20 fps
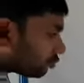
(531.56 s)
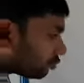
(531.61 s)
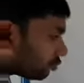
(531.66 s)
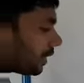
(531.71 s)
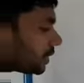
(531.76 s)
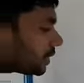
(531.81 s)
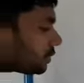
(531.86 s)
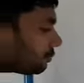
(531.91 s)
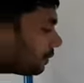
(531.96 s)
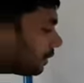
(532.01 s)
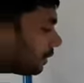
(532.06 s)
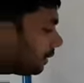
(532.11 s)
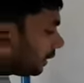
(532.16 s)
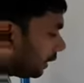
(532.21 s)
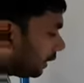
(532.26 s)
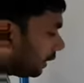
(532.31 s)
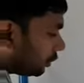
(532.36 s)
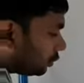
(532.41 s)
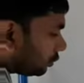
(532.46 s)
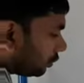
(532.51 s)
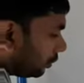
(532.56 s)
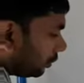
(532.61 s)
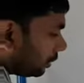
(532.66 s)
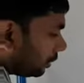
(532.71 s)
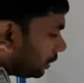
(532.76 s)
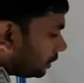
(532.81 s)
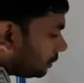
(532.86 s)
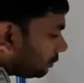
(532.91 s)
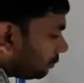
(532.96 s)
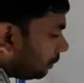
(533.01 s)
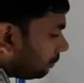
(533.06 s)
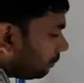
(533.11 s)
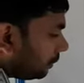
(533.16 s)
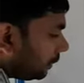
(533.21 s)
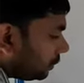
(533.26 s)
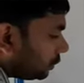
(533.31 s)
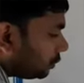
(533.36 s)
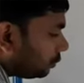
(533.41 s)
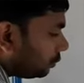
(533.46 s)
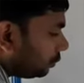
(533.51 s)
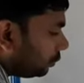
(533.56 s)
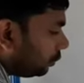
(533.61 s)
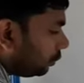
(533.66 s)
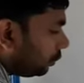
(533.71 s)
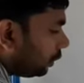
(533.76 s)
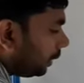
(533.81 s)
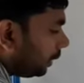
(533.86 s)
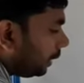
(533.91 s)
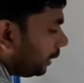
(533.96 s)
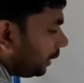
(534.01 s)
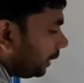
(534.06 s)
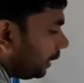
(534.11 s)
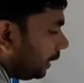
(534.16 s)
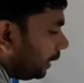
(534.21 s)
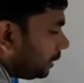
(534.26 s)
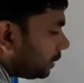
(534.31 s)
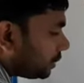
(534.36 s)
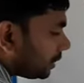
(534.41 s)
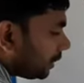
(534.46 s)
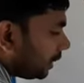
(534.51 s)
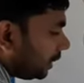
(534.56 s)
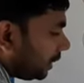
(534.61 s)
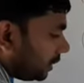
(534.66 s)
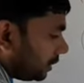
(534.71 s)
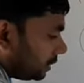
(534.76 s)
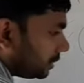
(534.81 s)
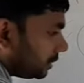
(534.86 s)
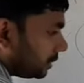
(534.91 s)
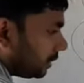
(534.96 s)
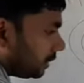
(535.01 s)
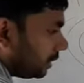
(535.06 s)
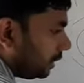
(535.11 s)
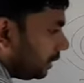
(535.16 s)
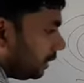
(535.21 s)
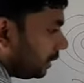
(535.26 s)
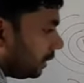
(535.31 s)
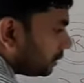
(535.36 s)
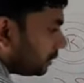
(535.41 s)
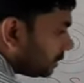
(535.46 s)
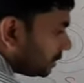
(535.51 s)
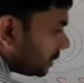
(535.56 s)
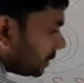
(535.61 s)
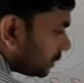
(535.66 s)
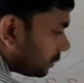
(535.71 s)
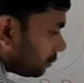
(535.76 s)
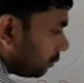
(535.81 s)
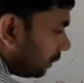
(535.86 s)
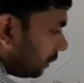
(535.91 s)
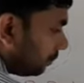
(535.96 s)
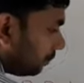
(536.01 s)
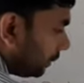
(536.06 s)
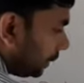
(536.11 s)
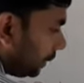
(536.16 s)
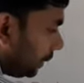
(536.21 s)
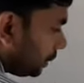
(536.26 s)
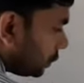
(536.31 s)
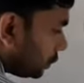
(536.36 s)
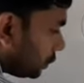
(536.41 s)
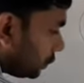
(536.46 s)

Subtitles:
transferring electron, it will be 288. This will be